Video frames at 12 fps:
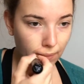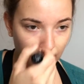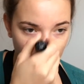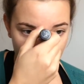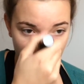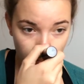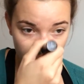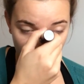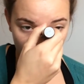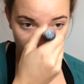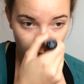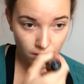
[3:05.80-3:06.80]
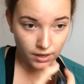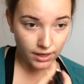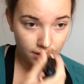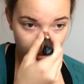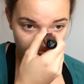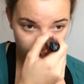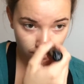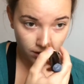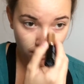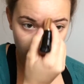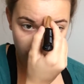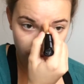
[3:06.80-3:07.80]
I don't know what kind of
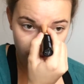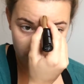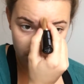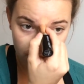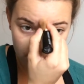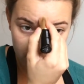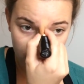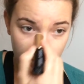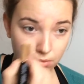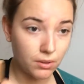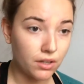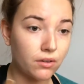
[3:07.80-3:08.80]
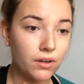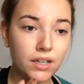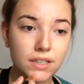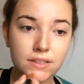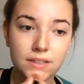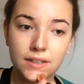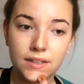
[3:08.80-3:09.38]
coverage this is, whether it's